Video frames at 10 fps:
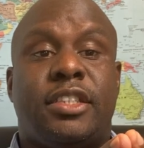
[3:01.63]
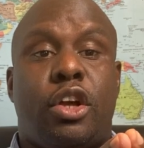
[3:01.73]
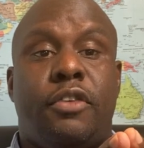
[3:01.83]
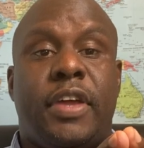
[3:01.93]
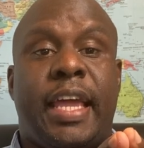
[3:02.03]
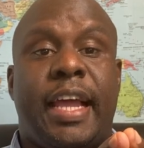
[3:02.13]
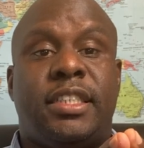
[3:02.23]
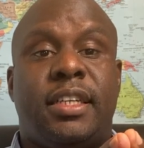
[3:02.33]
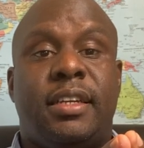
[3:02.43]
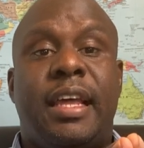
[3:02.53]
a
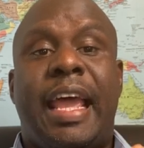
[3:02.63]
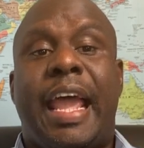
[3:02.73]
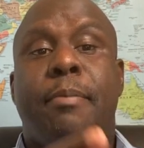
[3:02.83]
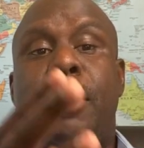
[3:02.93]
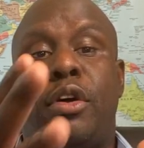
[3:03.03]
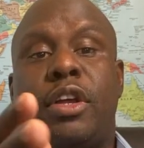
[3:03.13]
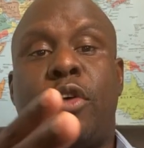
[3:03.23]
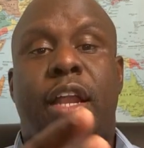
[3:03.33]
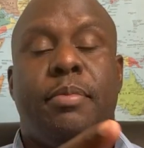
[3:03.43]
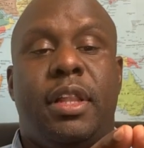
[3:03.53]
certification and building
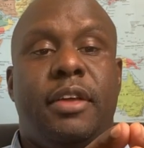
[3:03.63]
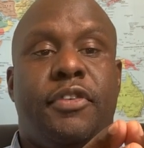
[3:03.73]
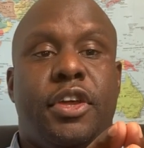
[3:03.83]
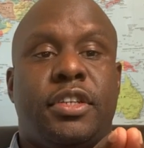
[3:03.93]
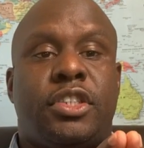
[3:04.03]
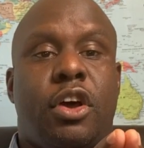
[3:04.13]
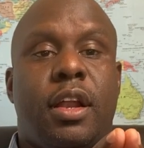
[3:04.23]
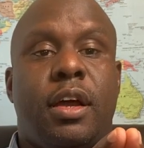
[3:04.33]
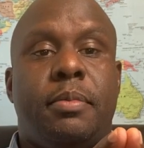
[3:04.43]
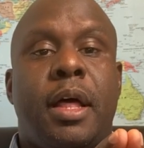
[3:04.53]
credibility for your
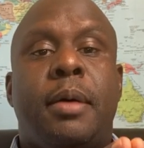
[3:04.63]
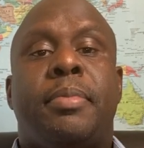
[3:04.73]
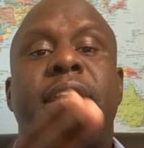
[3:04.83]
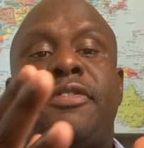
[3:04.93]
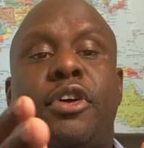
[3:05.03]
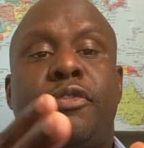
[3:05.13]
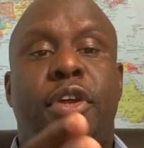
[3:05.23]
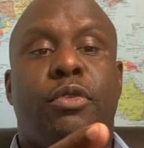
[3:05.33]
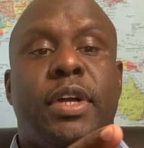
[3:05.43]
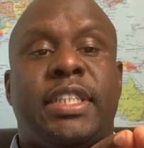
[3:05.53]
startup, please feel free
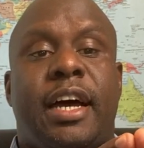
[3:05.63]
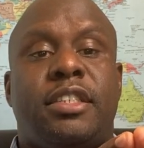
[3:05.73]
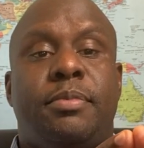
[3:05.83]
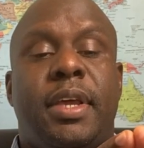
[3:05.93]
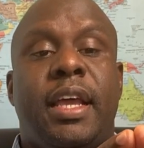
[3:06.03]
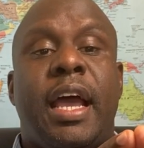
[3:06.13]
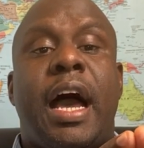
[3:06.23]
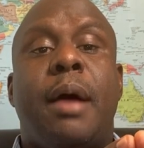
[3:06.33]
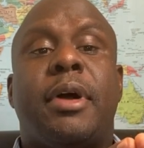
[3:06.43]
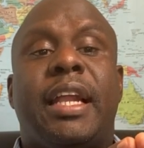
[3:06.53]
to reach out to me.
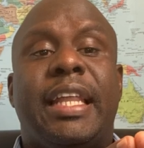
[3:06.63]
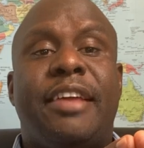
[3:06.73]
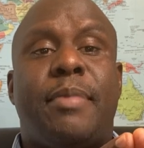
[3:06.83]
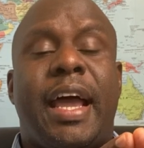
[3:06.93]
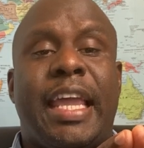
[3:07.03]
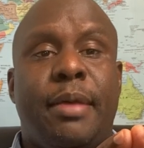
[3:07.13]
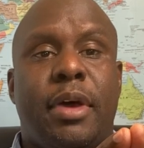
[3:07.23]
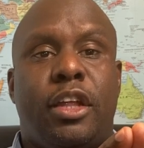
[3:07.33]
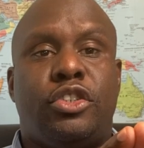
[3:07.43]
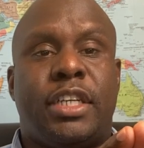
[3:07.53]
I'm going to leave my
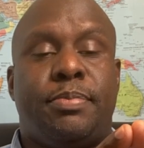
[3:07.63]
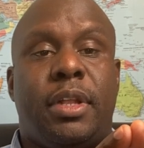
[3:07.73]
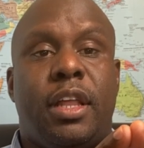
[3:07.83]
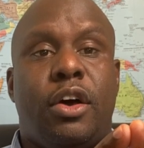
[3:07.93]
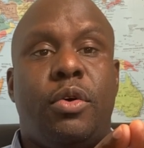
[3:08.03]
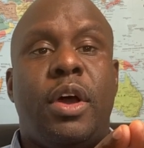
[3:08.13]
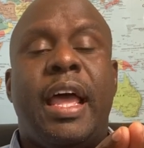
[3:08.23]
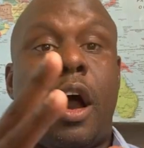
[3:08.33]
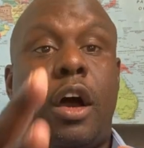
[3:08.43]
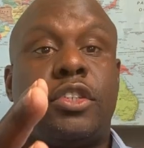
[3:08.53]
email address below.
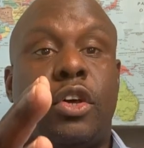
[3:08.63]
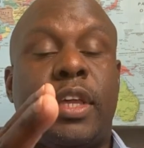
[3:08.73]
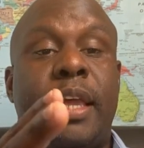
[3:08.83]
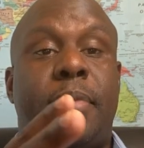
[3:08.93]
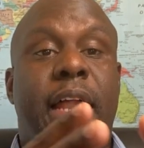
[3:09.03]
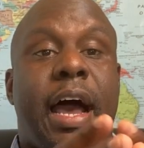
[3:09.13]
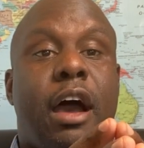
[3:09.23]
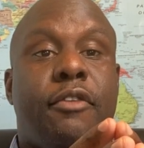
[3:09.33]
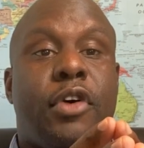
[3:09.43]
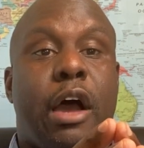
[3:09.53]
Also, keep an
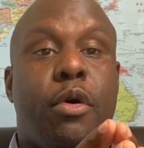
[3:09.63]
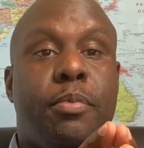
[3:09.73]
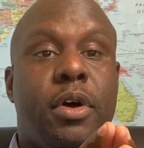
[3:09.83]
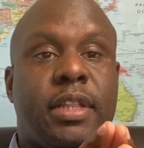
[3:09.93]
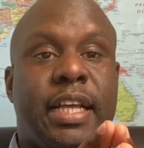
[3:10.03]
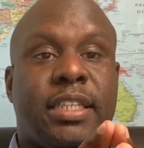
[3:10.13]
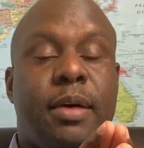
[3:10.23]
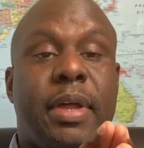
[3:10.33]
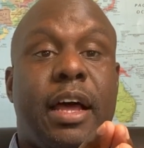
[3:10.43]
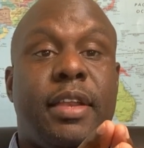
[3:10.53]
eye out for our book that's
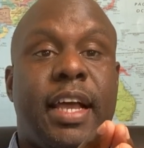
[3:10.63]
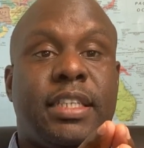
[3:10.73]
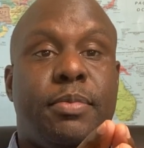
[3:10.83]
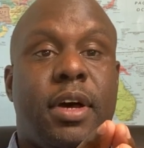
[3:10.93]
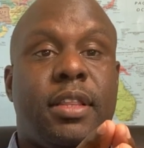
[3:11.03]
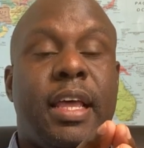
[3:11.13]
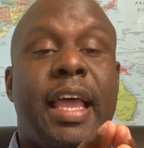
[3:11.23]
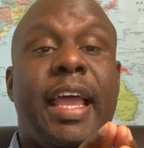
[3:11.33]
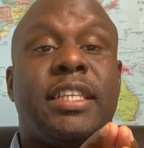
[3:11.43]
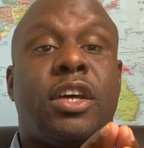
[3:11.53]
coming out next month.
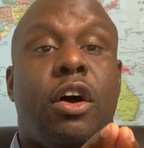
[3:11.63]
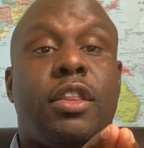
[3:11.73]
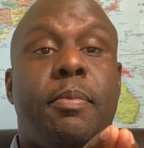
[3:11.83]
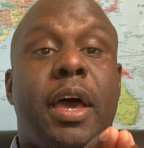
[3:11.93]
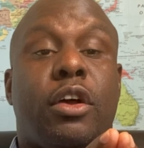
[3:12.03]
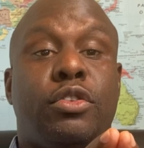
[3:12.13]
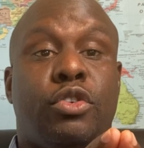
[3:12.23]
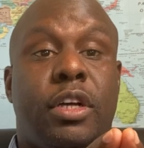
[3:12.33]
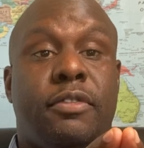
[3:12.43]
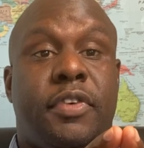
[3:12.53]
It's called The Medical
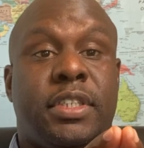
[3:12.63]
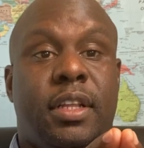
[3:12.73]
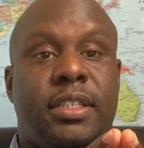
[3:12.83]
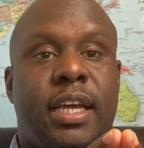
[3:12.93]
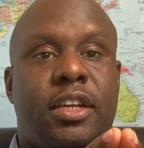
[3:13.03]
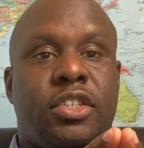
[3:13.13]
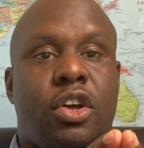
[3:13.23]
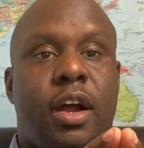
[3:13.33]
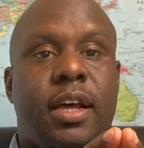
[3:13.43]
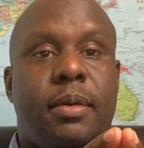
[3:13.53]
Tourism Facilitator
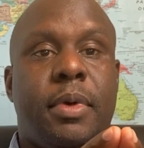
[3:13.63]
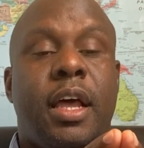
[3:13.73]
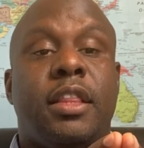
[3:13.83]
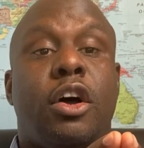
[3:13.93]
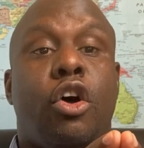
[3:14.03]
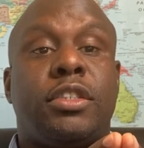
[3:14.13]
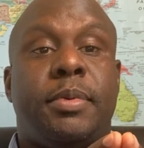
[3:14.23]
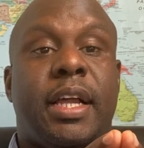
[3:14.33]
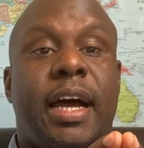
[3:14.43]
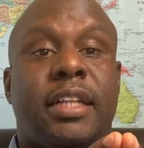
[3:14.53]
Startup, The
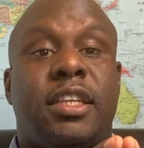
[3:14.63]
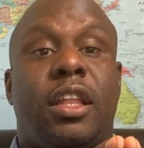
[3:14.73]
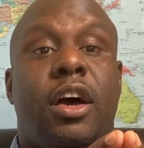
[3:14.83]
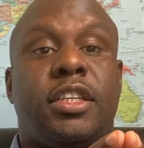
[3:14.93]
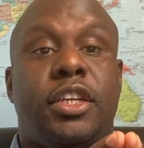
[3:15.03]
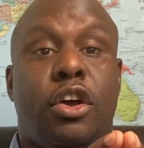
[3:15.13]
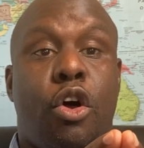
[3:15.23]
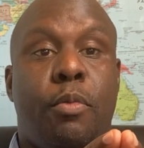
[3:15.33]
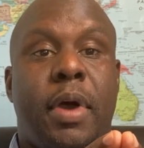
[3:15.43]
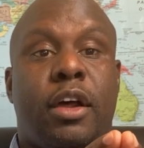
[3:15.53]
Ultimate Guide to Launching Your
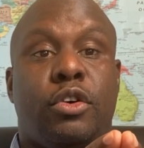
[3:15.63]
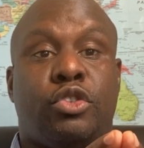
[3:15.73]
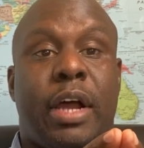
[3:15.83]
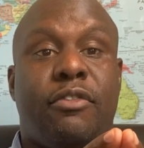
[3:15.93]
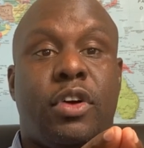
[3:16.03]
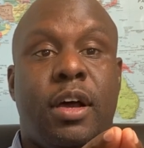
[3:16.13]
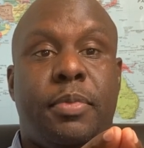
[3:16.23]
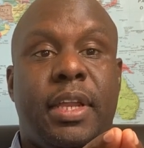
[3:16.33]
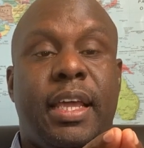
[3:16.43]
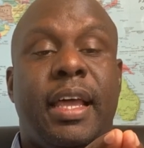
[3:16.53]
Own Medical Travel
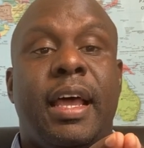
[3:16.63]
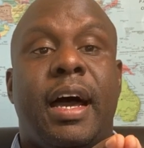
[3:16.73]
Company.